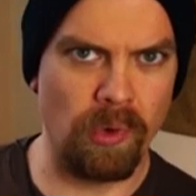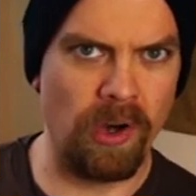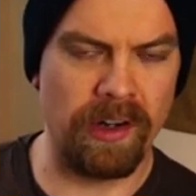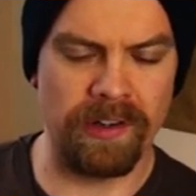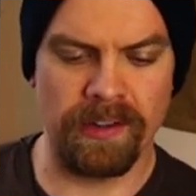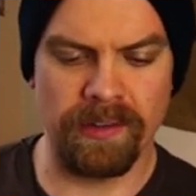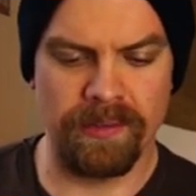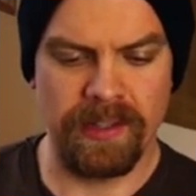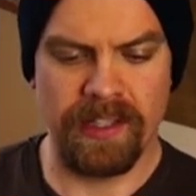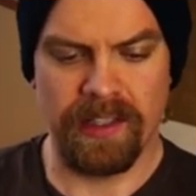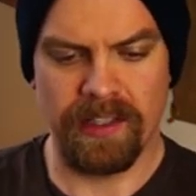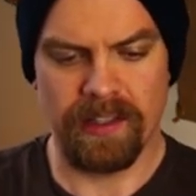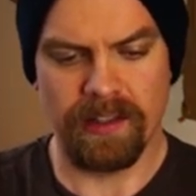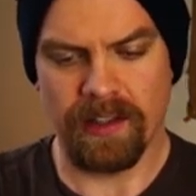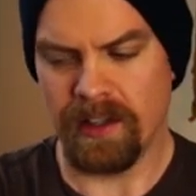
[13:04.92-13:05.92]
and water,
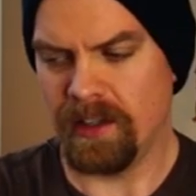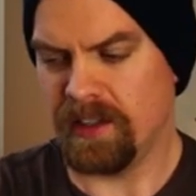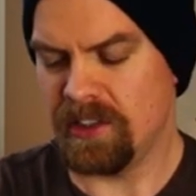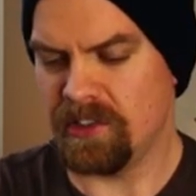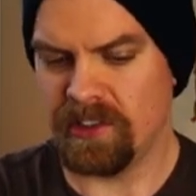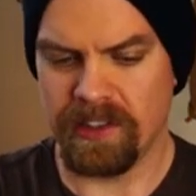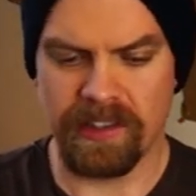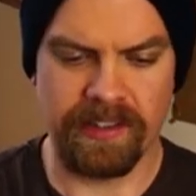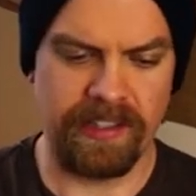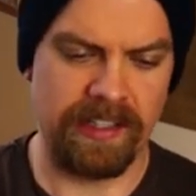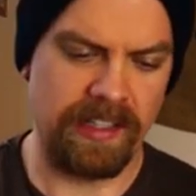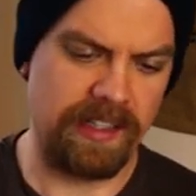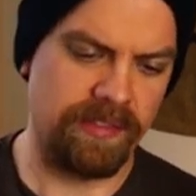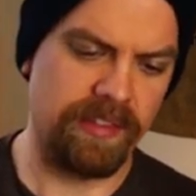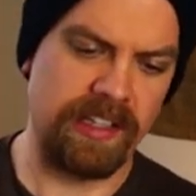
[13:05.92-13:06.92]
easy to
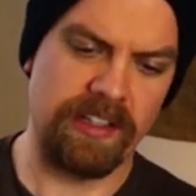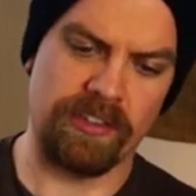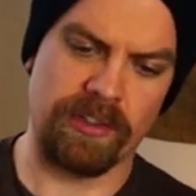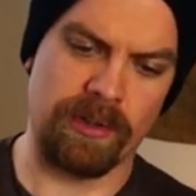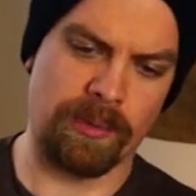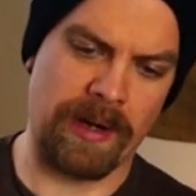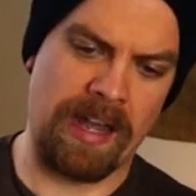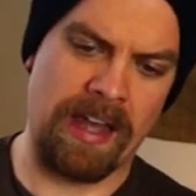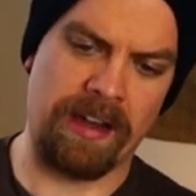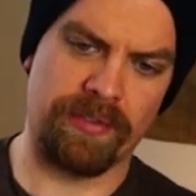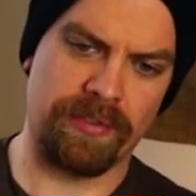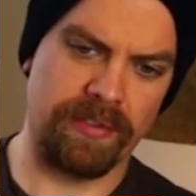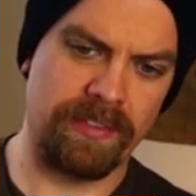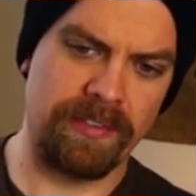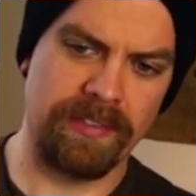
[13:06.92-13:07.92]
clean. Even this
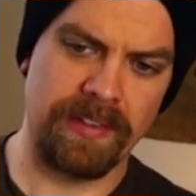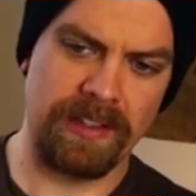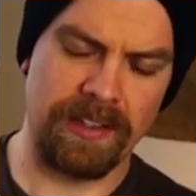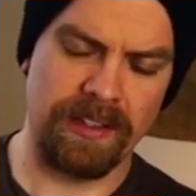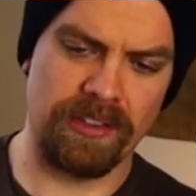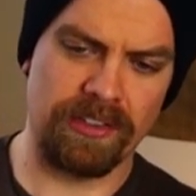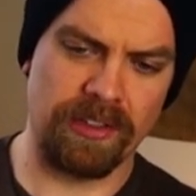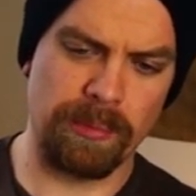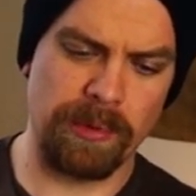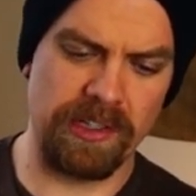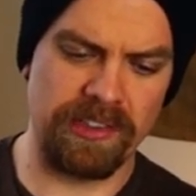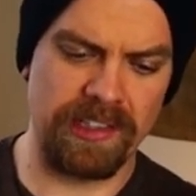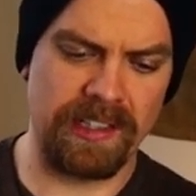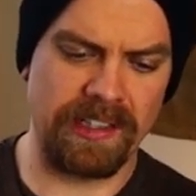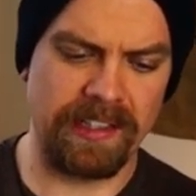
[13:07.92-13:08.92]
carafe is super
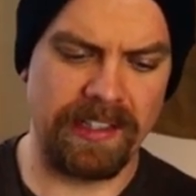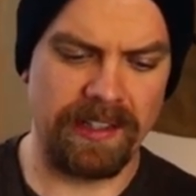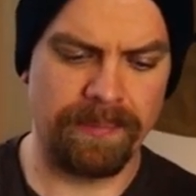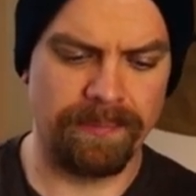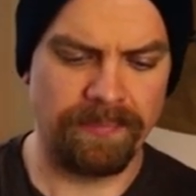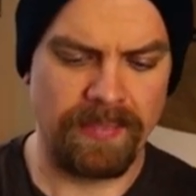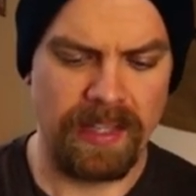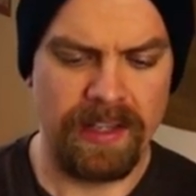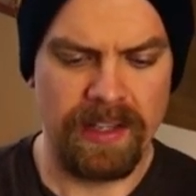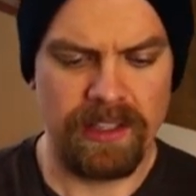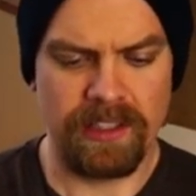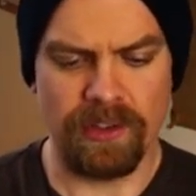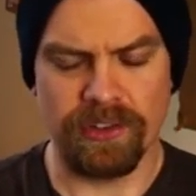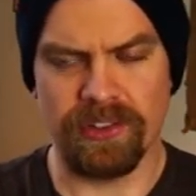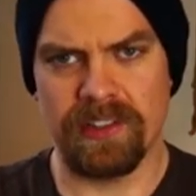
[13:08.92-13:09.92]
easy to clean.
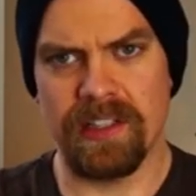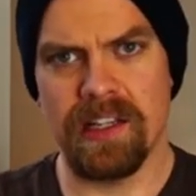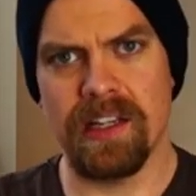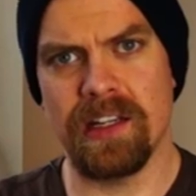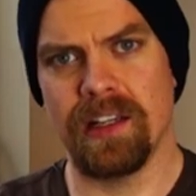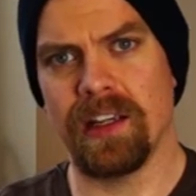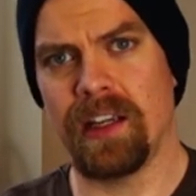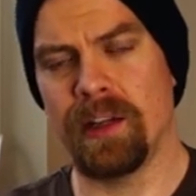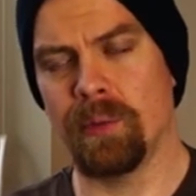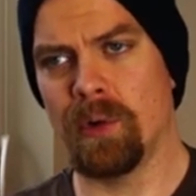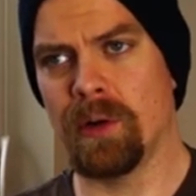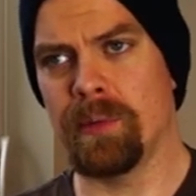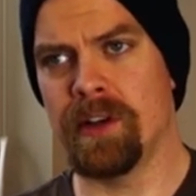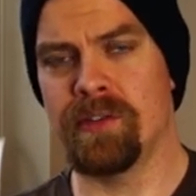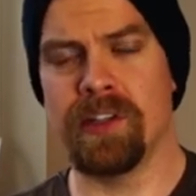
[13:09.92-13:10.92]
You'll see in
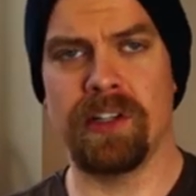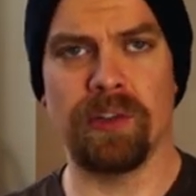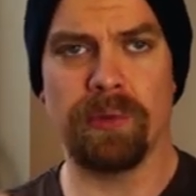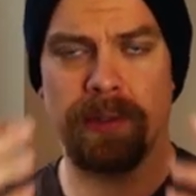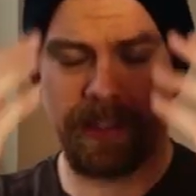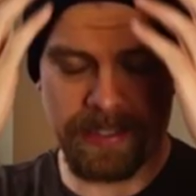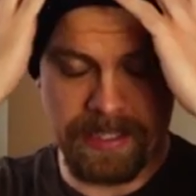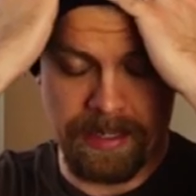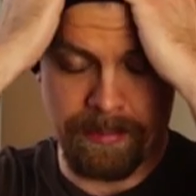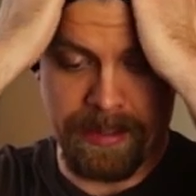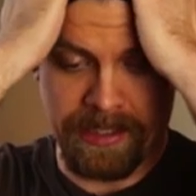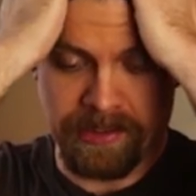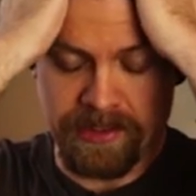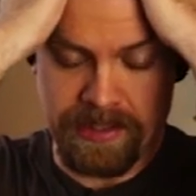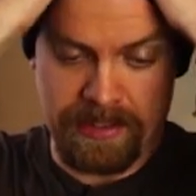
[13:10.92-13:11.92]
one of my videos with the
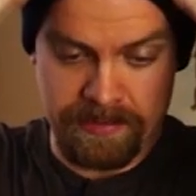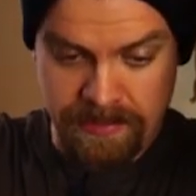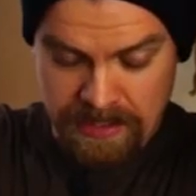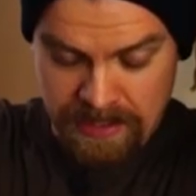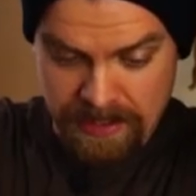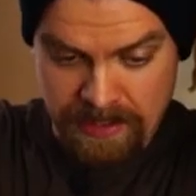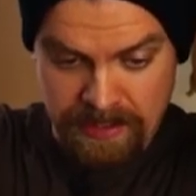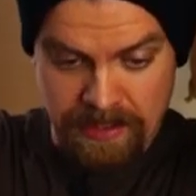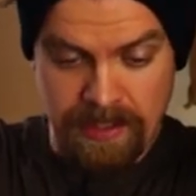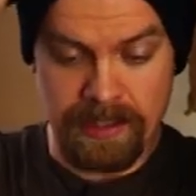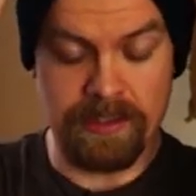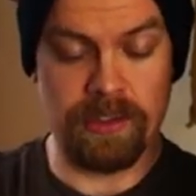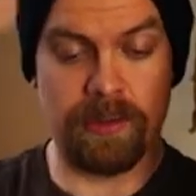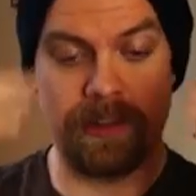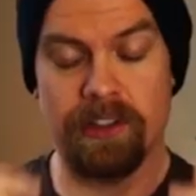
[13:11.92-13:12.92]
Chemex that
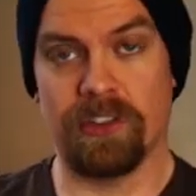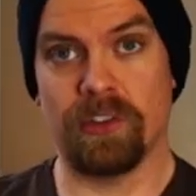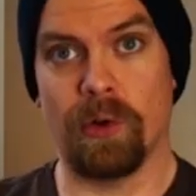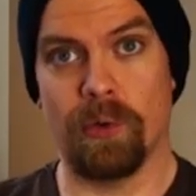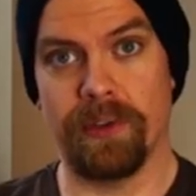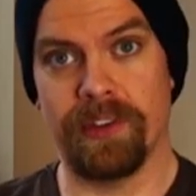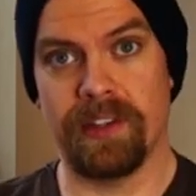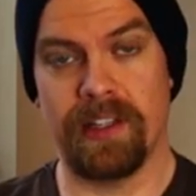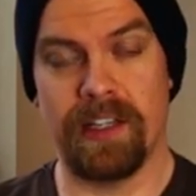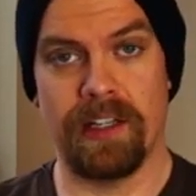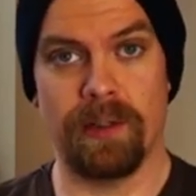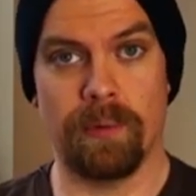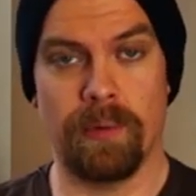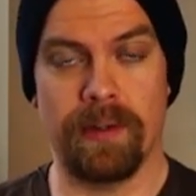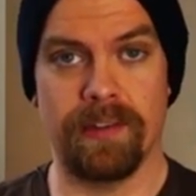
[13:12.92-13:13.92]
I do this whole
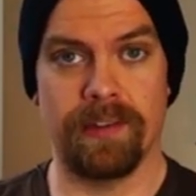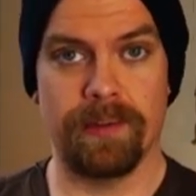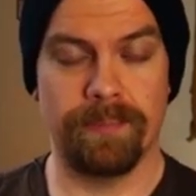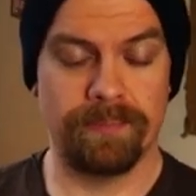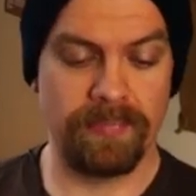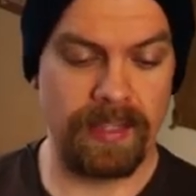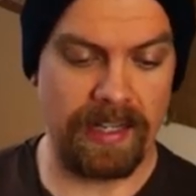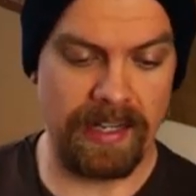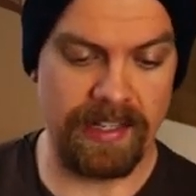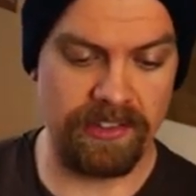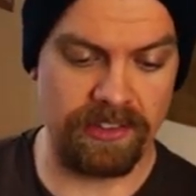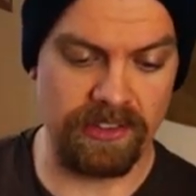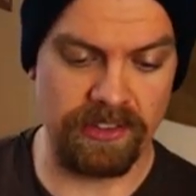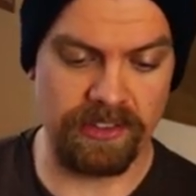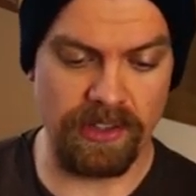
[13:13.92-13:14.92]
thing with
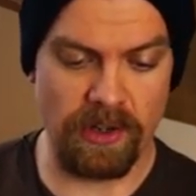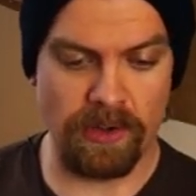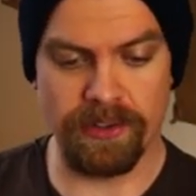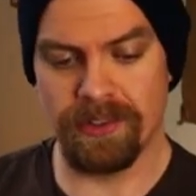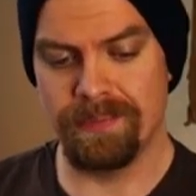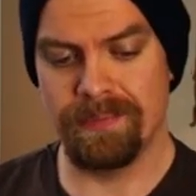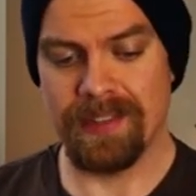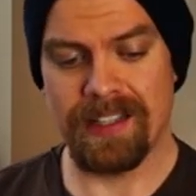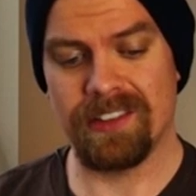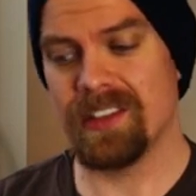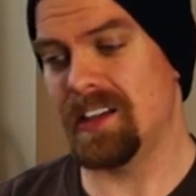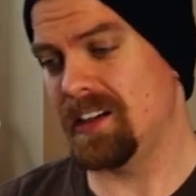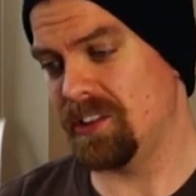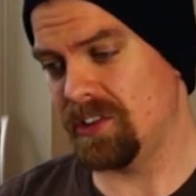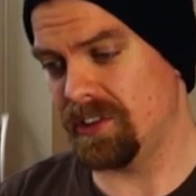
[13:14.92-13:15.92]
ice and salt. That's
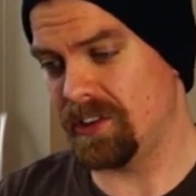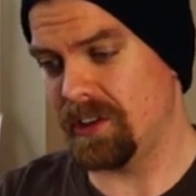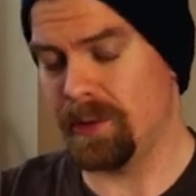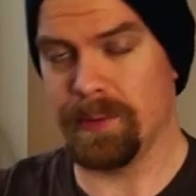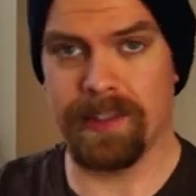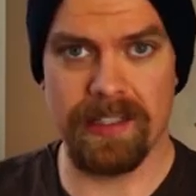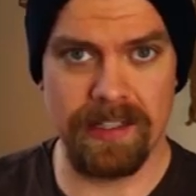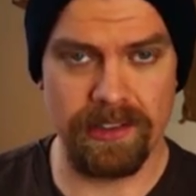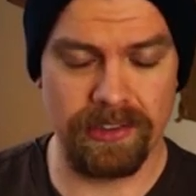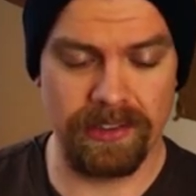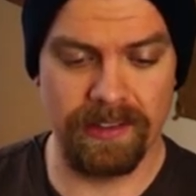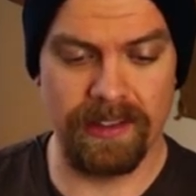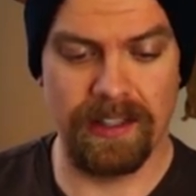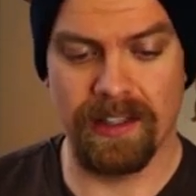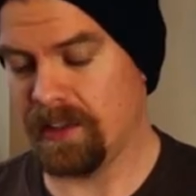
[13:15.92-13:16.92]
not necessary with
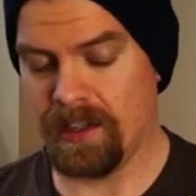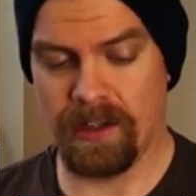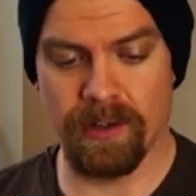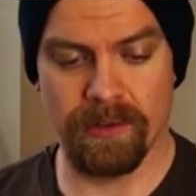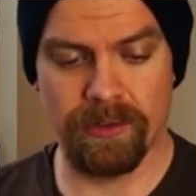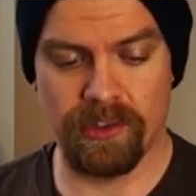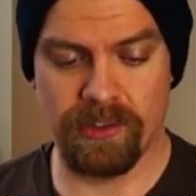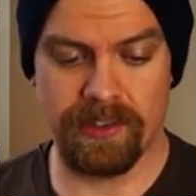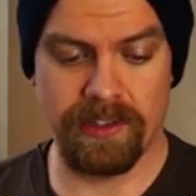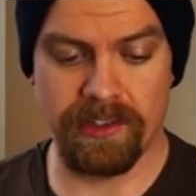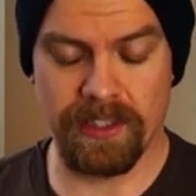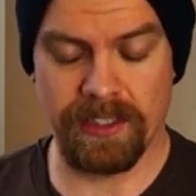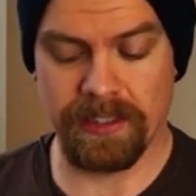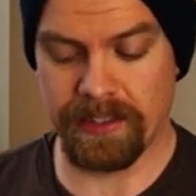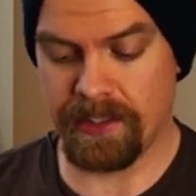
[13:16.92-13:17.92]
these. They're just
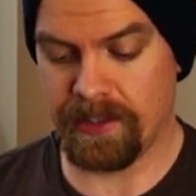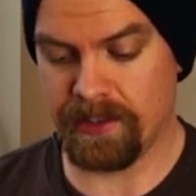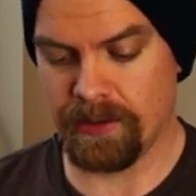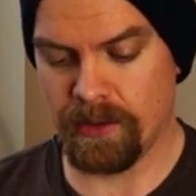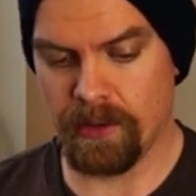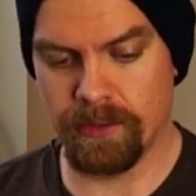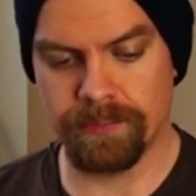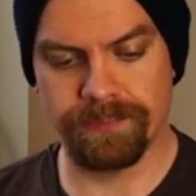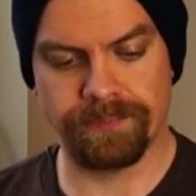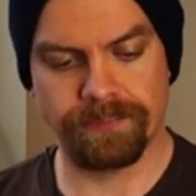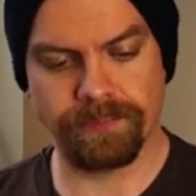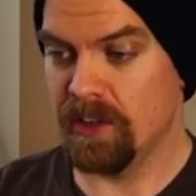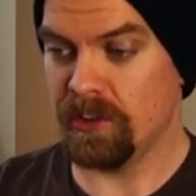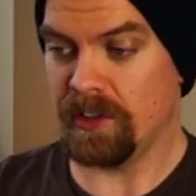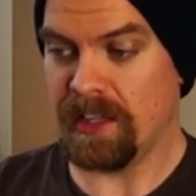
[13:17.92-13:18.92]
easy to clean on their own.
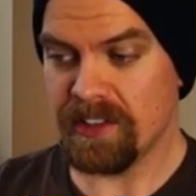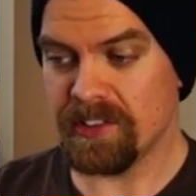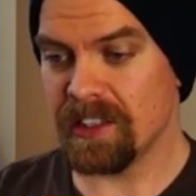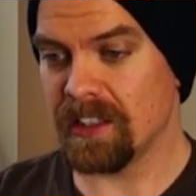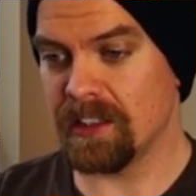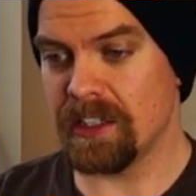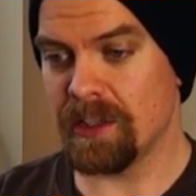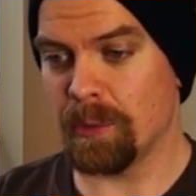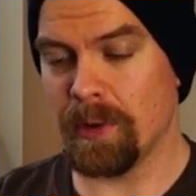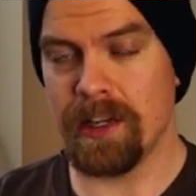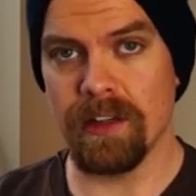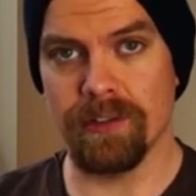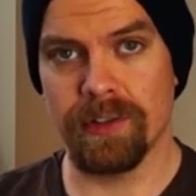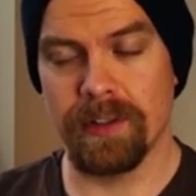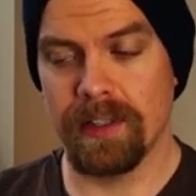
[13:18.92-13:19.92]
So that's the Kalita
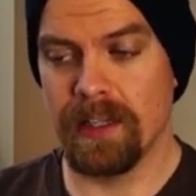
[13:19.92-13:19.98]
Wave.